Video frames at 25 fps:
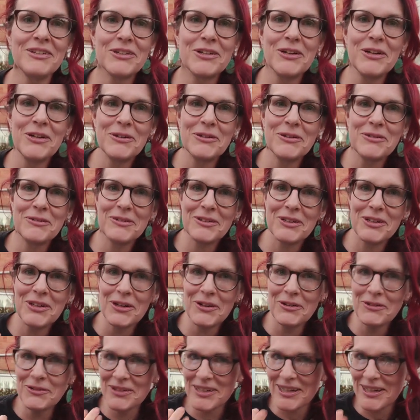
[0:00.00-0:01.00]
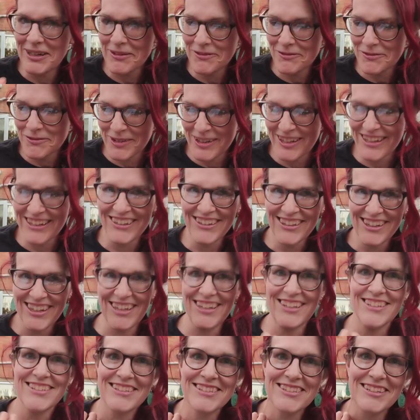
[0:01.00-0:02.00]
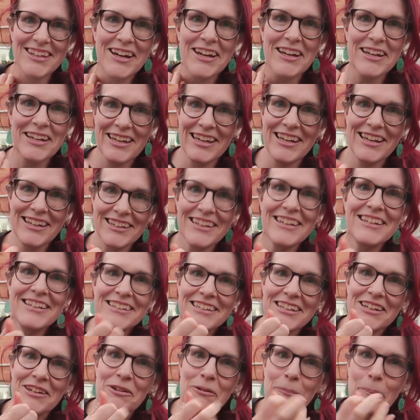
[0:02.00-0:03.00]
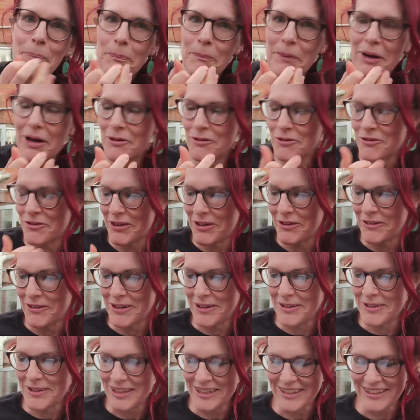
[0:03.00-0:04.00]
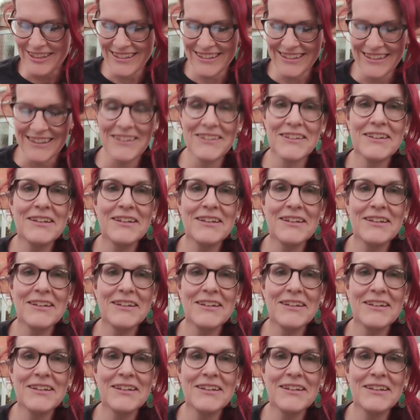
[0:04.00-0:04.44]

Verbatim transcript: go, go down without getting stuck. They're not powdery or anything like that.